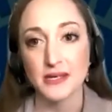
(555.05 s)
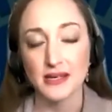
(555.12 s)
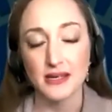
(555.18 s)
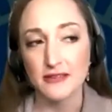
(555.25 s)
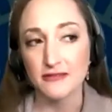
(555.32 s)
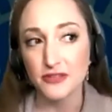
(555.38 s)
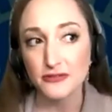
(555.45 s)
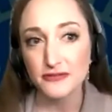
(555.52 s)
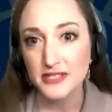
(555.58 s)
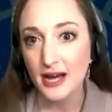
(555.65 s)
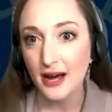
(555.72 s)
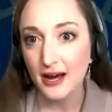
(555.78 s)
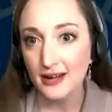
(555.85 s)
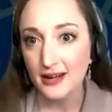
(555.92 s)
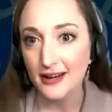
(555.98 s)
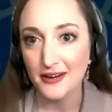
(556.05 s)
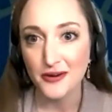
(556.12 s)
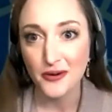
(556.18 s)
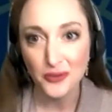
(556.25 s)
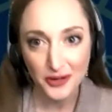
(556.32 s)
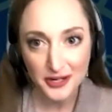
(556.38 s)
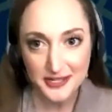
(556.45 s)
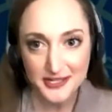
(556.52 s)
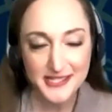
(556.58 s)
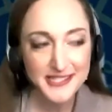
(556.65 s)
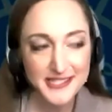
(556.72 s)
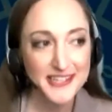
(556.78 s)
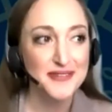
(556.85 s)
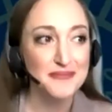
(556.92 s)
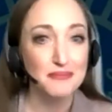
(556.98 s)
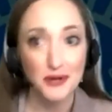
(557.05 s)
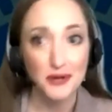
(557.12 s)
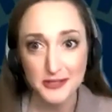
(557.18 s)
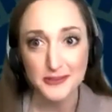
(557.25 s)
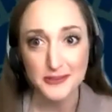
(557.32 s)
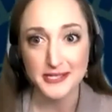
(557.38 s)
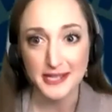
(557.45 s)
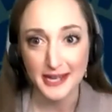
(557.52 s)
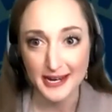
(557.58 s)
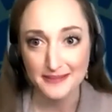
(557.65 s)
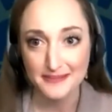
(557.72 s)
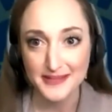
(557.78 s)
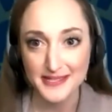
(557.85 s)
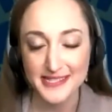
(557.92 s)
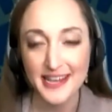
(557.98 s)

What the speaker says: If you've taught a course multiple times,